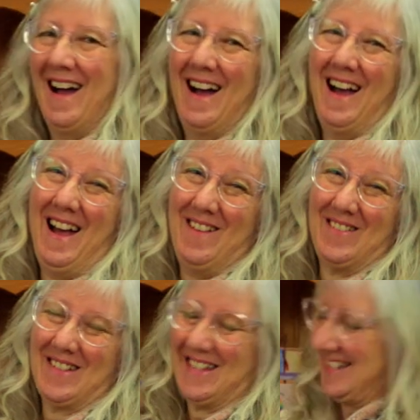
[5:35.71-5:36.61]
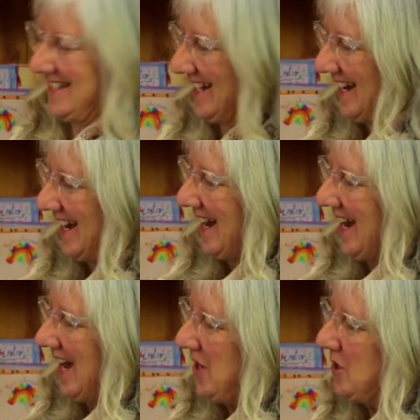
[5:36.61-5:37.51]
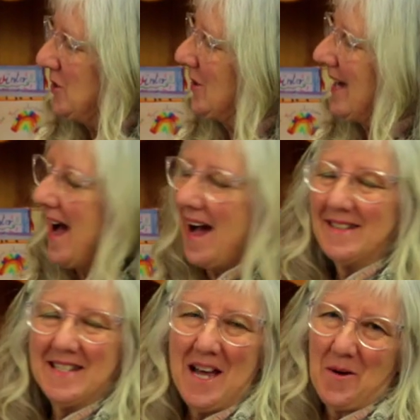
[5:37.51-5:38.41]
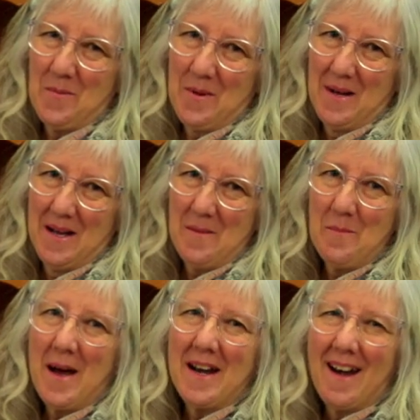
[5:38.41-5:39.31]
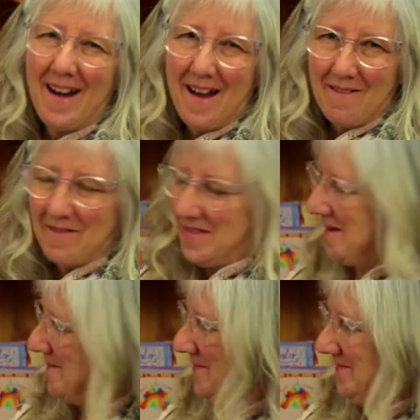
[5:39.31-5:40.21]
Have a look at this. You can't help but love them.